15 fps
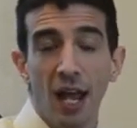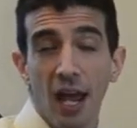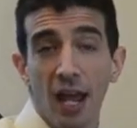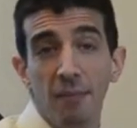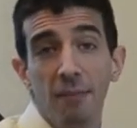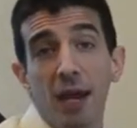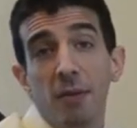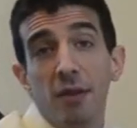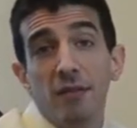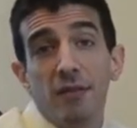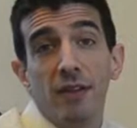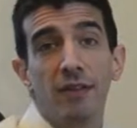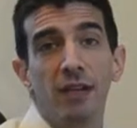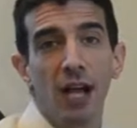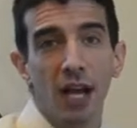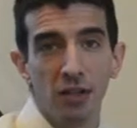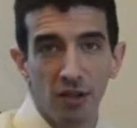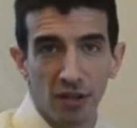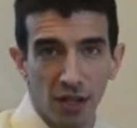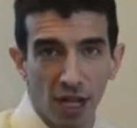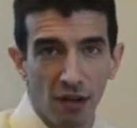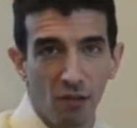and maybe you've even gotten your
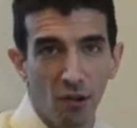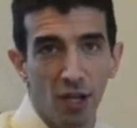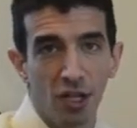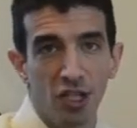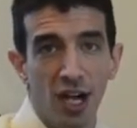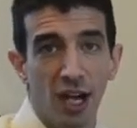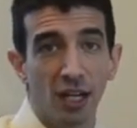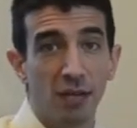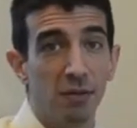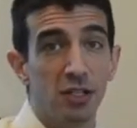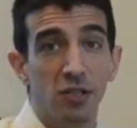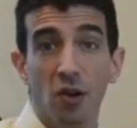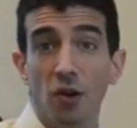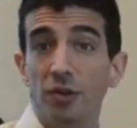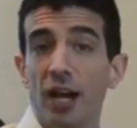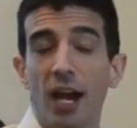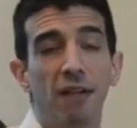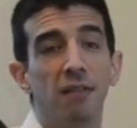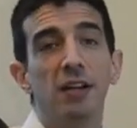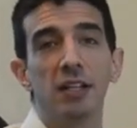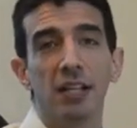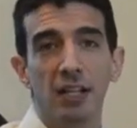thyroid checked and been told
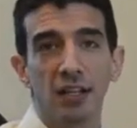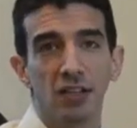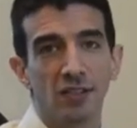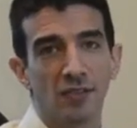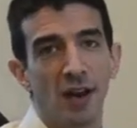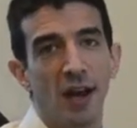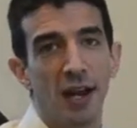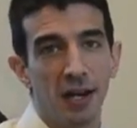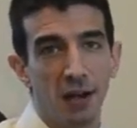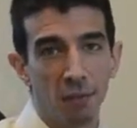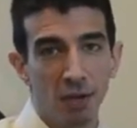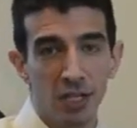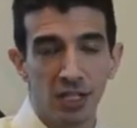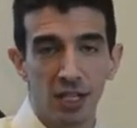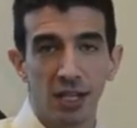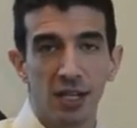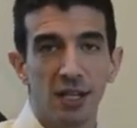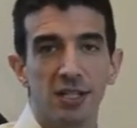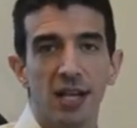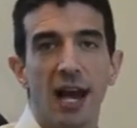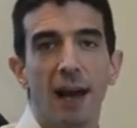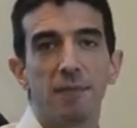everything is fine, and we see
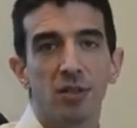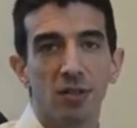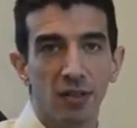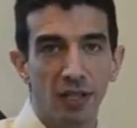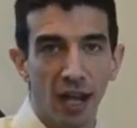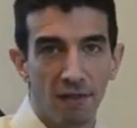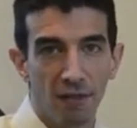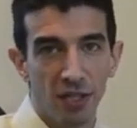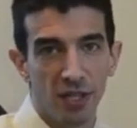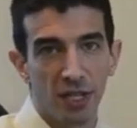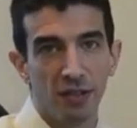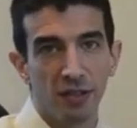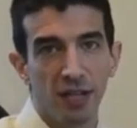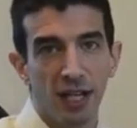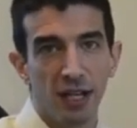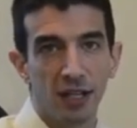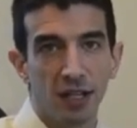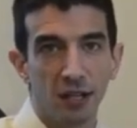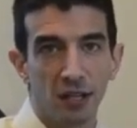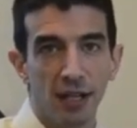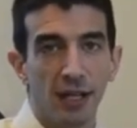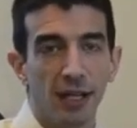this absolutely every single day in the
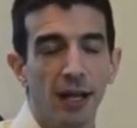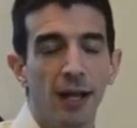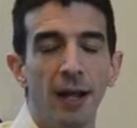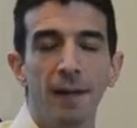clinic.